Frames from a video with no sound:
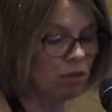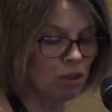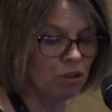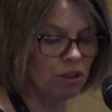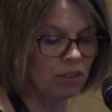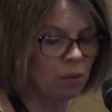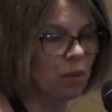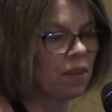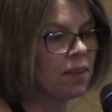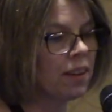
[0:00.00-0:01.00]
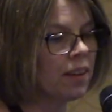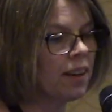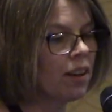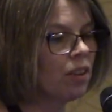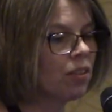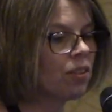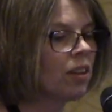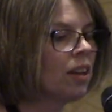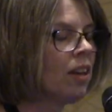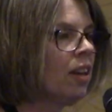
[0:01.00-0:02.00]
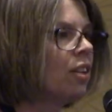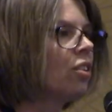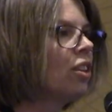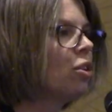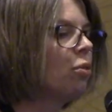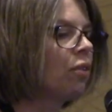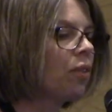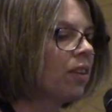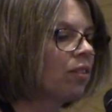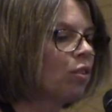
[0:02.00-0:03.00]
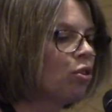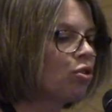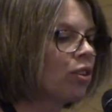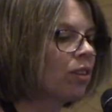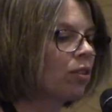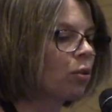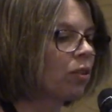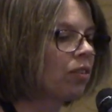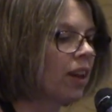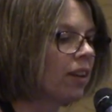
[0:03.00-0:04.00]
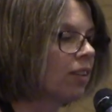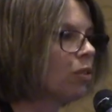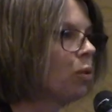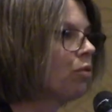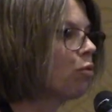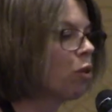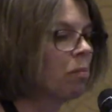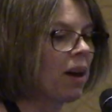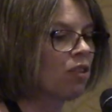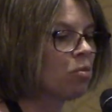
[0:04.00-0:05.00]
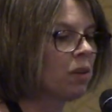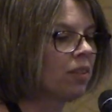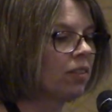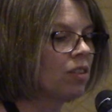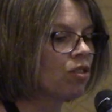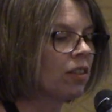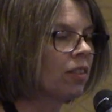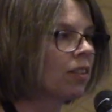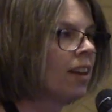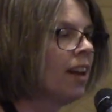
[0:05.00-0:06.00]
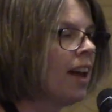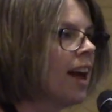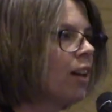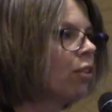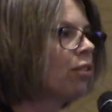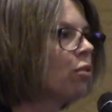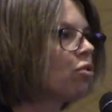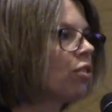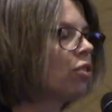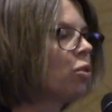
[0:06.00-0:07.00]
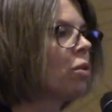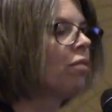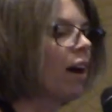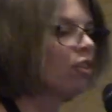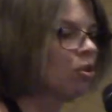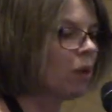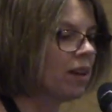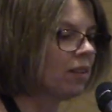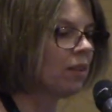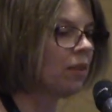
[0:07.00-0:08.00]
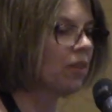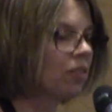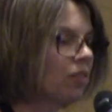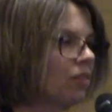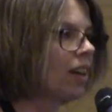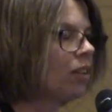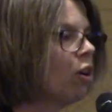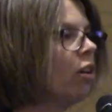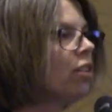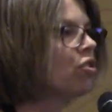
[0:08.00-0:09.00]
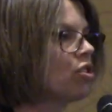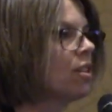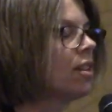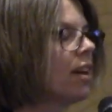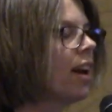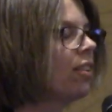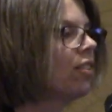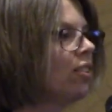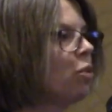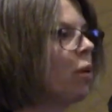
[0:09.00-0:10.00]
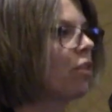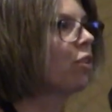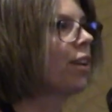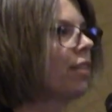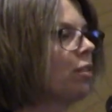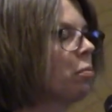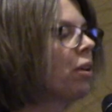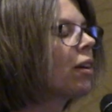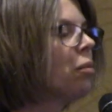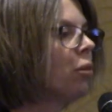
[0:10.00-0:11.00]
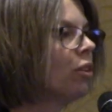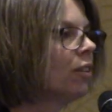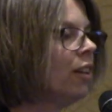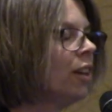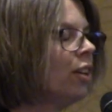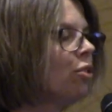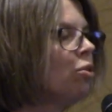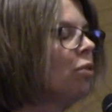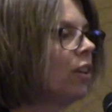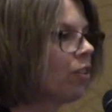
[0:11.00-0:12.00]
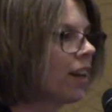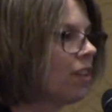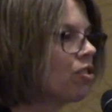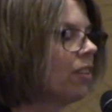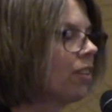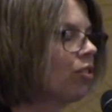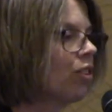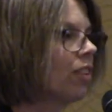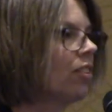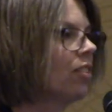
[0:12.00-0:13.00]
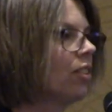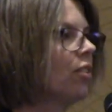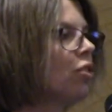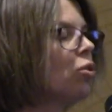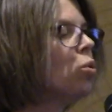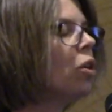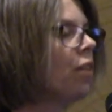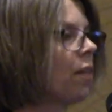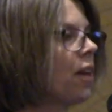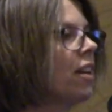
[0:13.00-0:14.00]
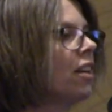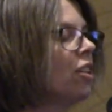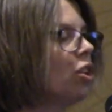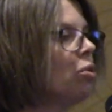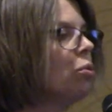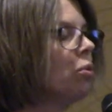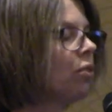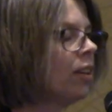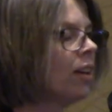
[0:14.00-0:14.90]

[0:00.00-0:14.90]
nutrients within the canals, to use this nutrient source data to inform management decisions, and also just to evaluate this technology and see whether it's applicable to the irrigation districts. Is this a tool that they can use